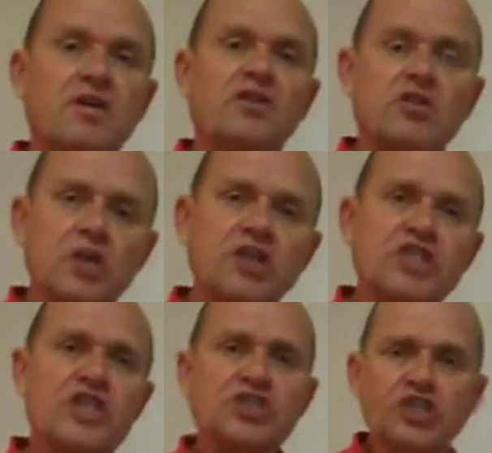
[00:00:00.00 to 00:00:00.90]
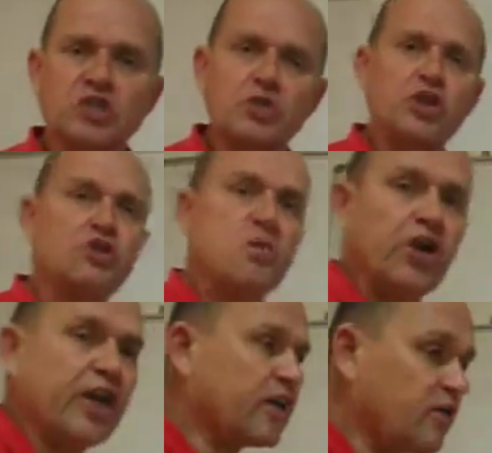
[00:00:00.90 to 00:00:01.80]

So we're going to teach this with a mnemonic.